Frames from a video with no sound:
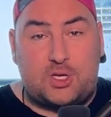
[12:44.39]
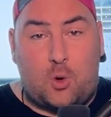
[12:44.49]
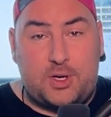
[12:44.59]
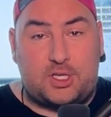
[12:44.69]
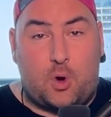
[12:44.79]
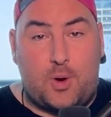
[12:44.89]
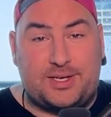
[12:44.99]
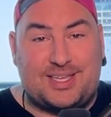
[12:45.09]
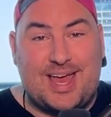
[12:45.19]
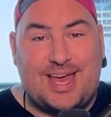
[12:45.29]
always,
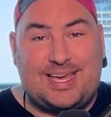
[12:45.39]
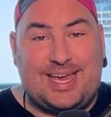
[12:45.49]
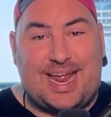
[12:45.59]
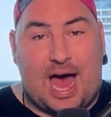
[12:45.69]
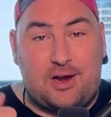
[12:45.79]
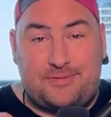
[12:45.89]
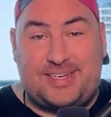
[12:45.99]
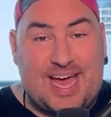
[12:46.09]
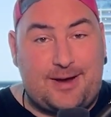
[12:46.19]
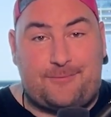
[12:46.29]
always get out of
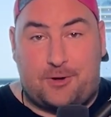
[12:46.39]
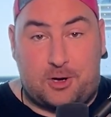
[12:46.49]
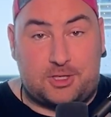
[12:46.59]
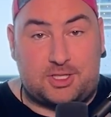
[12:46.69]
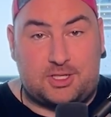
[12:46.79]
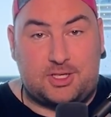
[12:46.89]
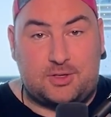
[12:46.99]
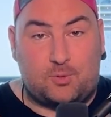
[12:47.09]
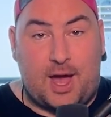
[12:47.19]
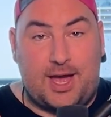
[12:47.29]
debt first,
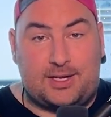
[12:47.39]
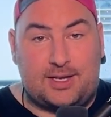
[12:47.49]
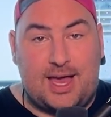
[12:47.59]
right?